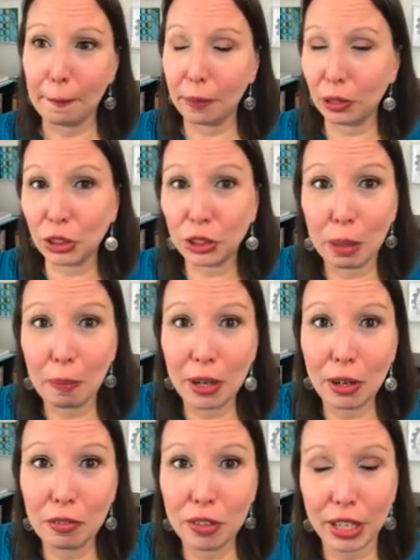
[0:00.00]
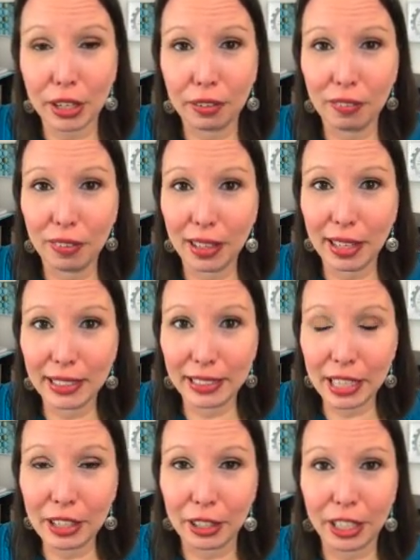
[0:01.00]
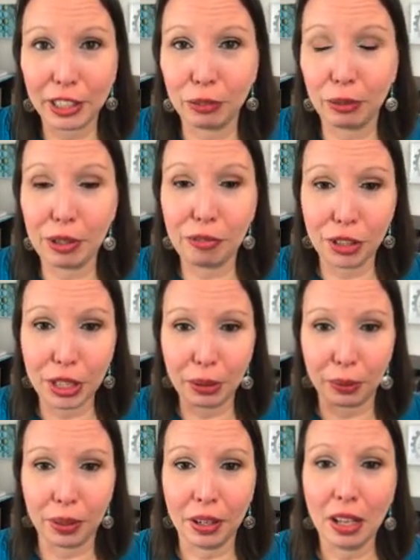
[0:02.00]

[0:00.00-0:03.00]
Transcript: just come on over here. It's here, it's free for you.